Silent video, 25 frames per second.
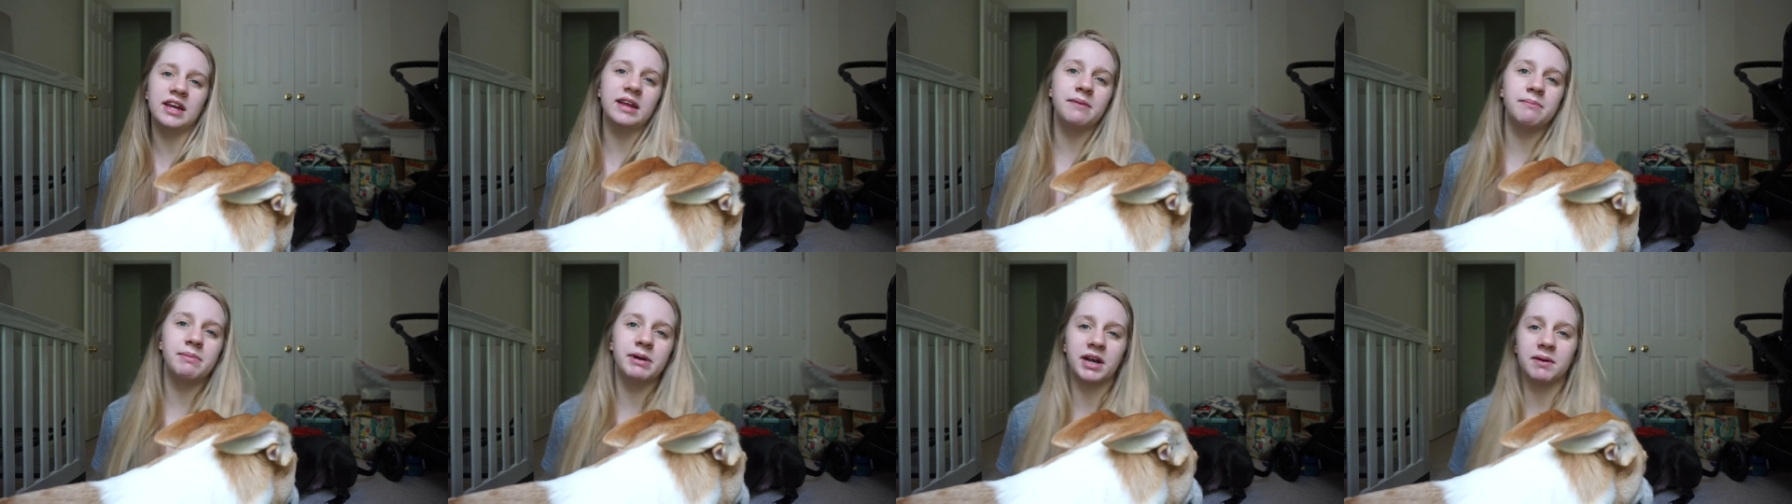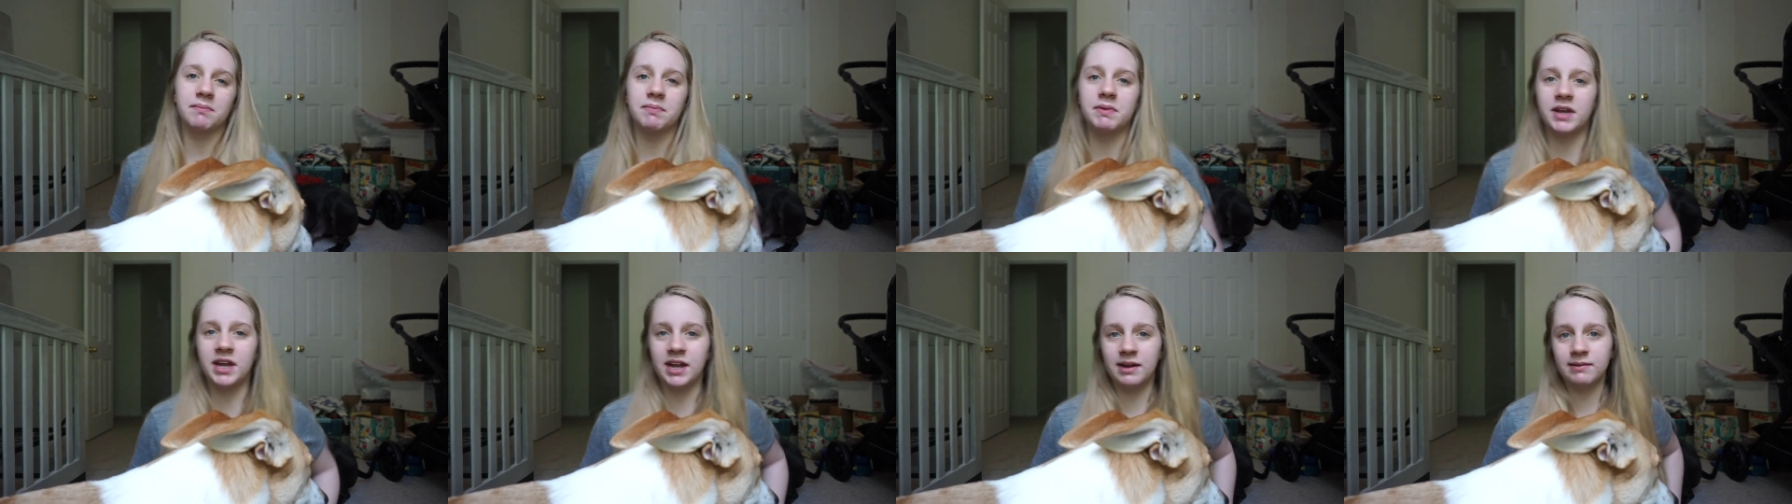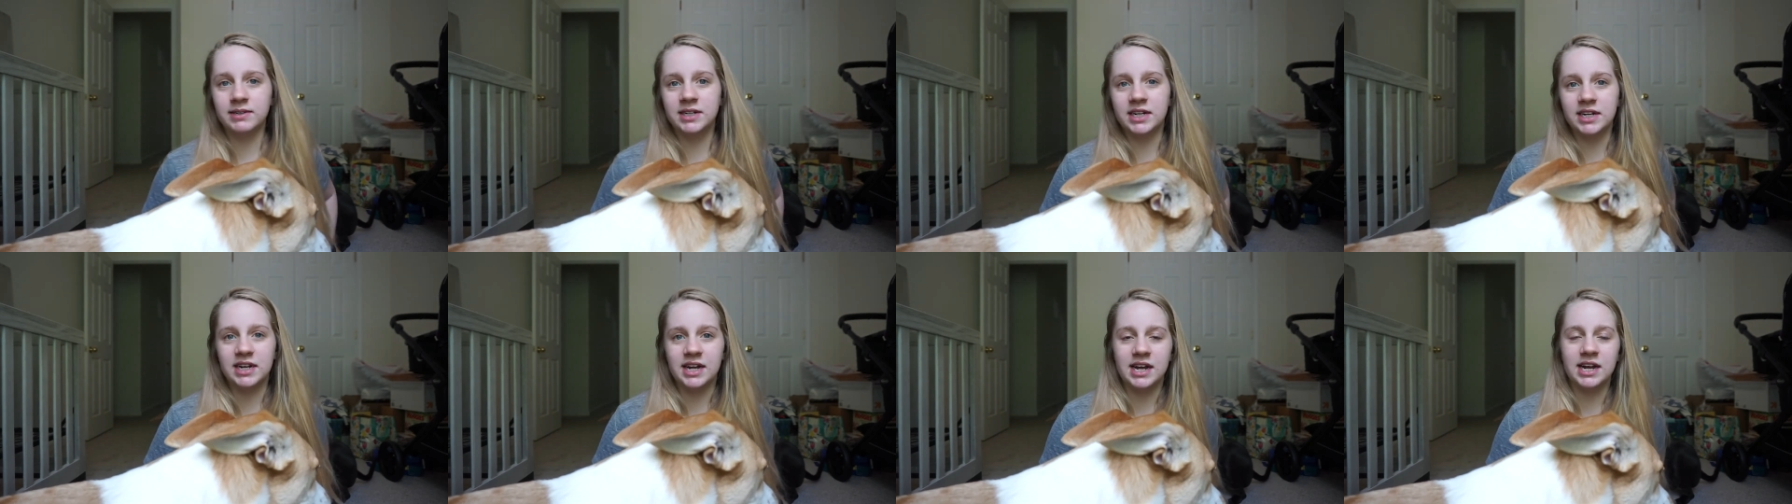and pick up the
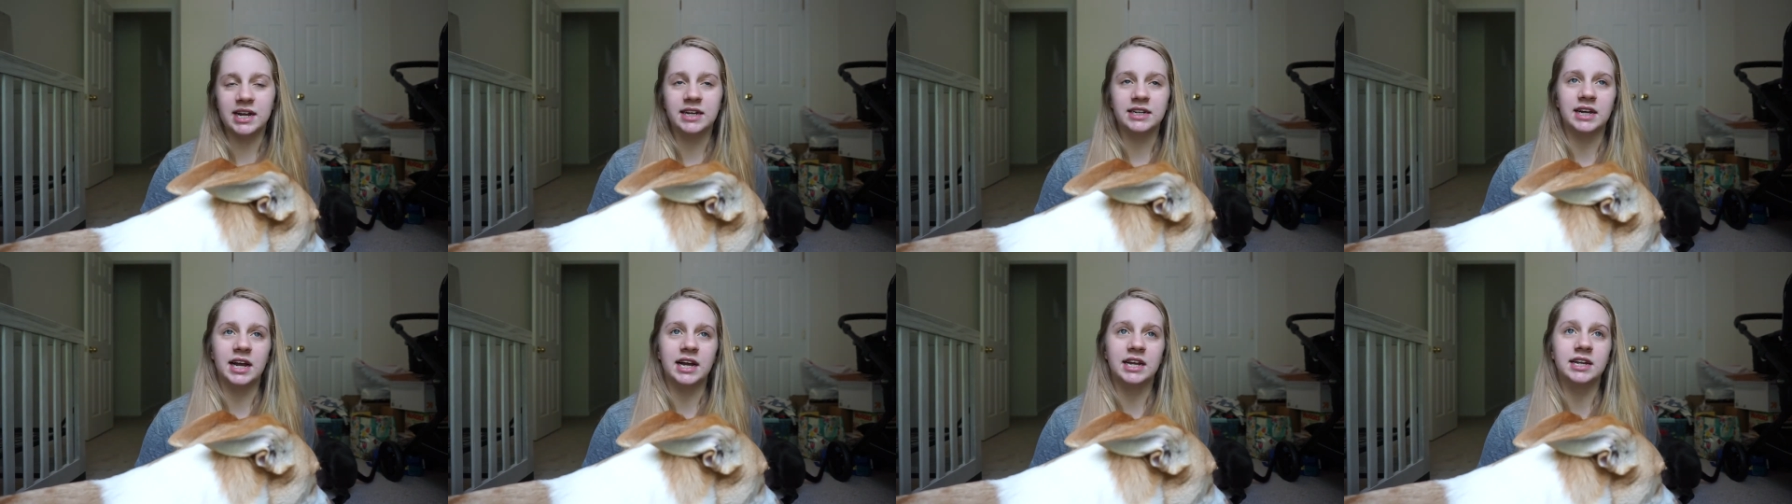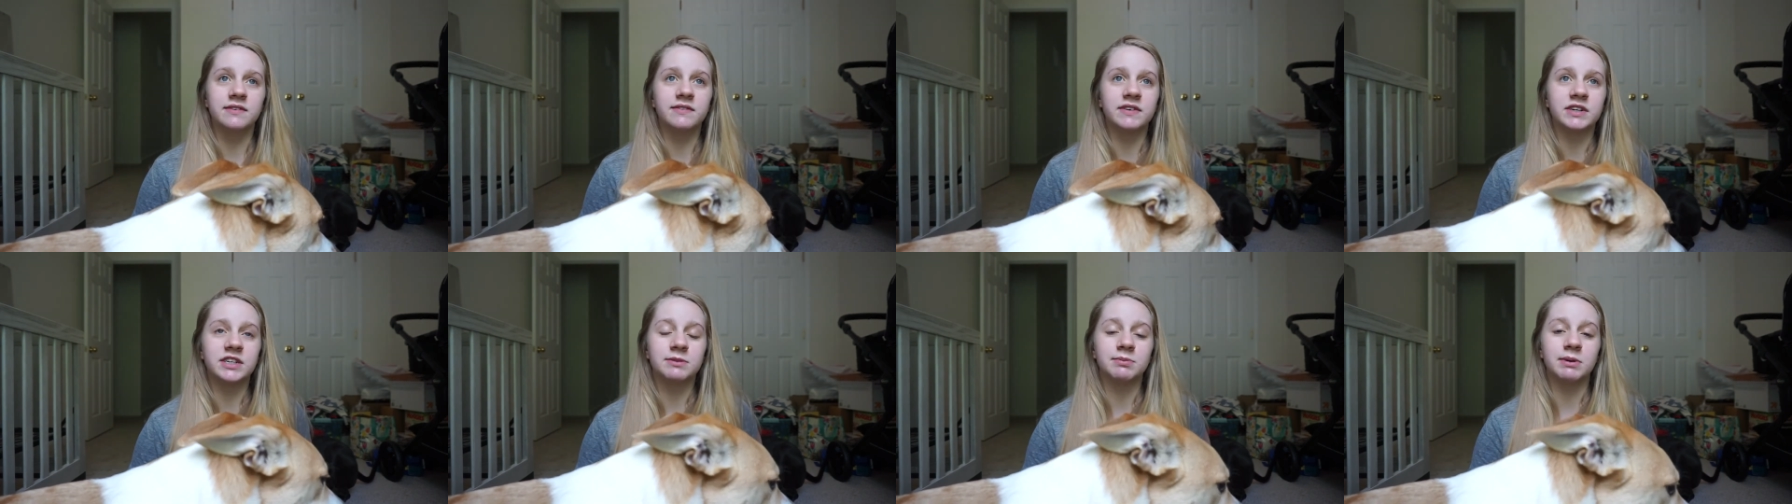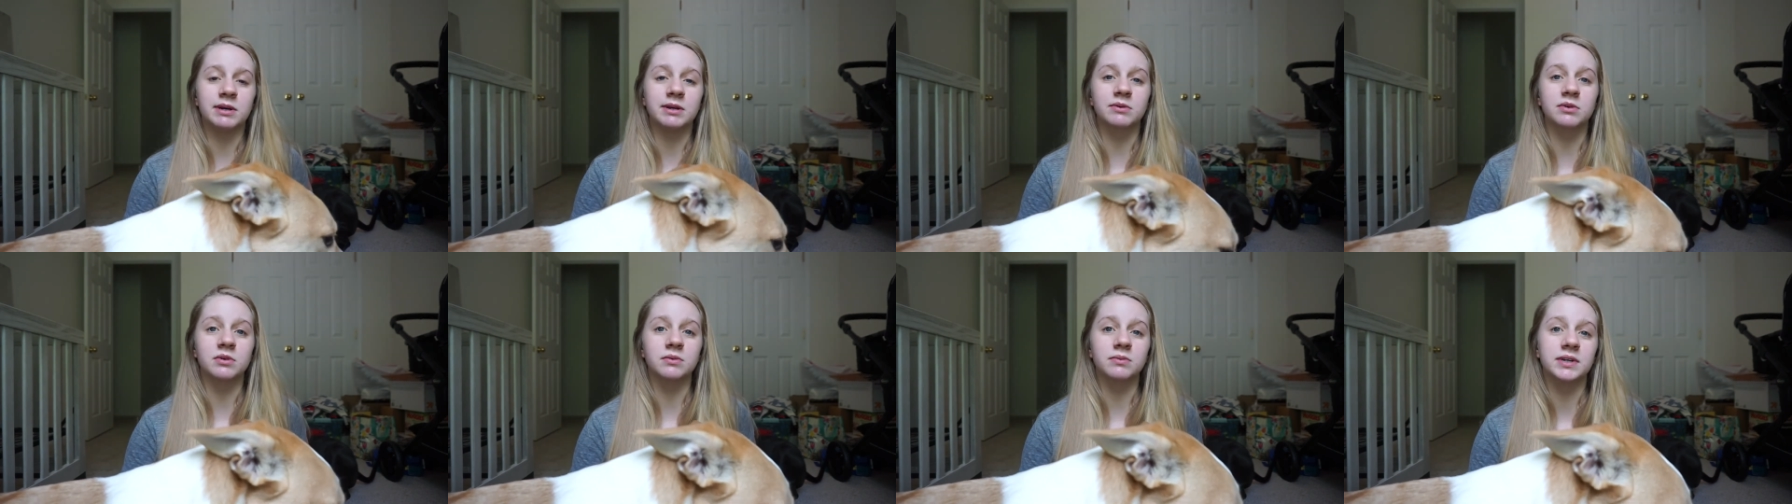camera today and kind of
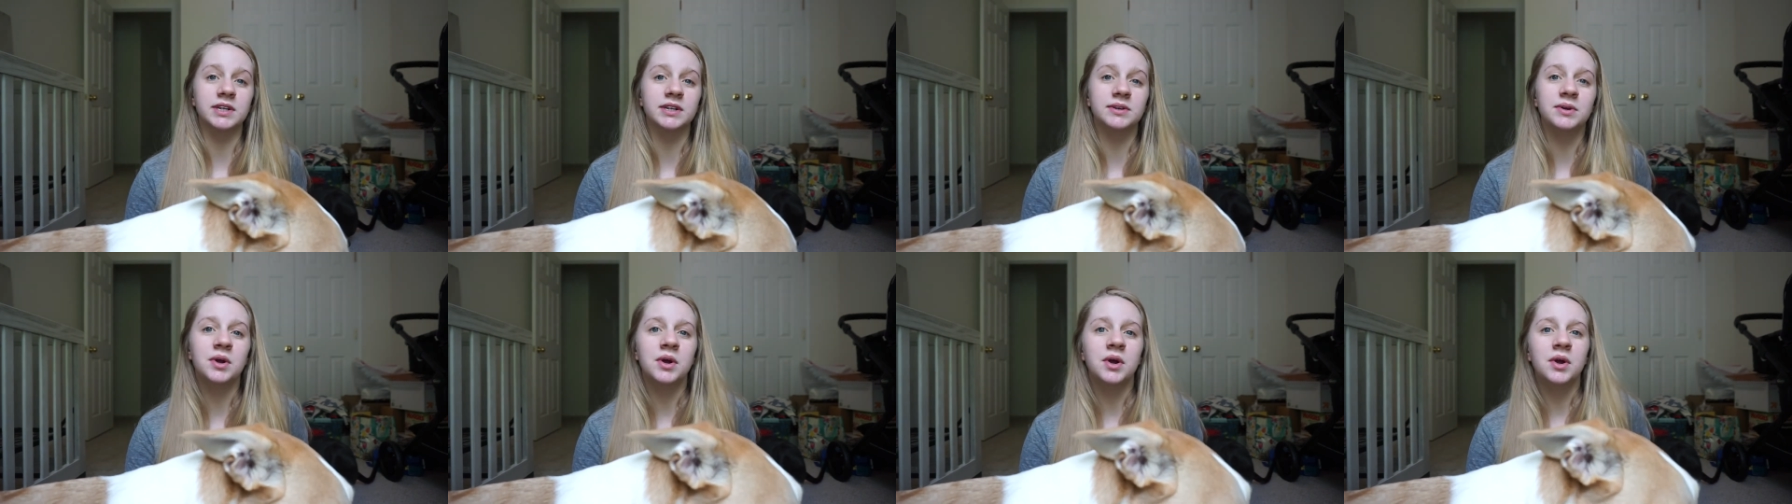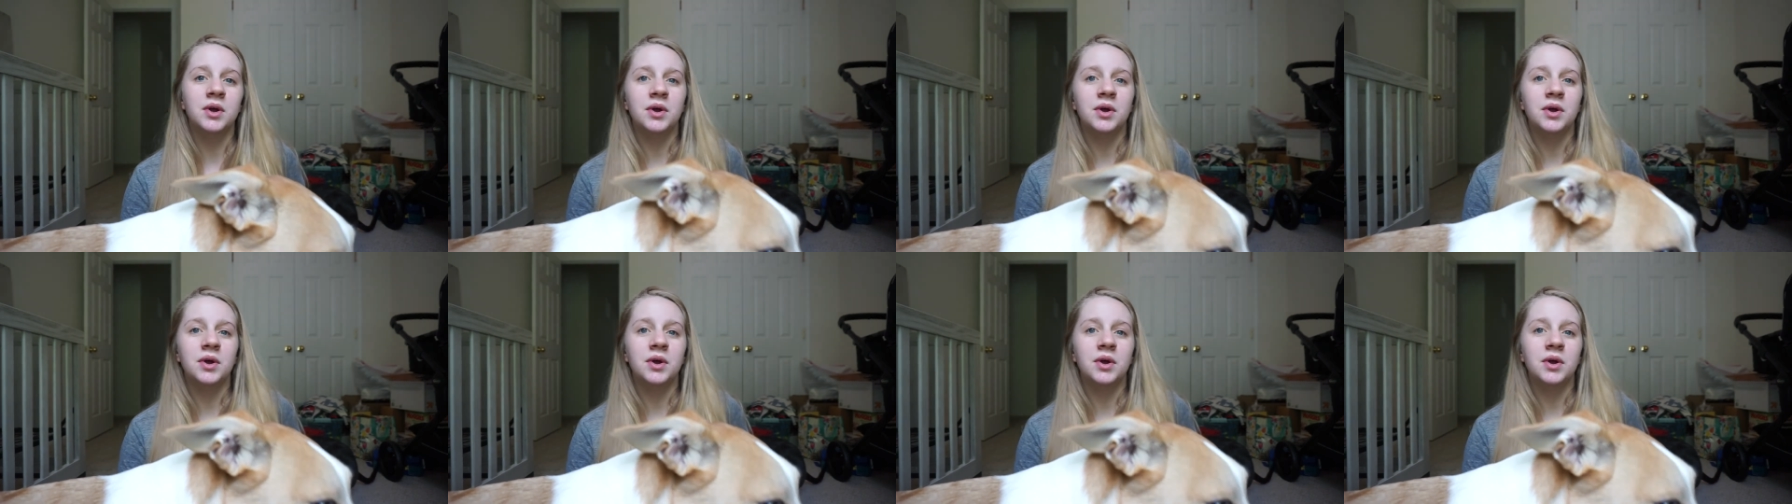explain where we,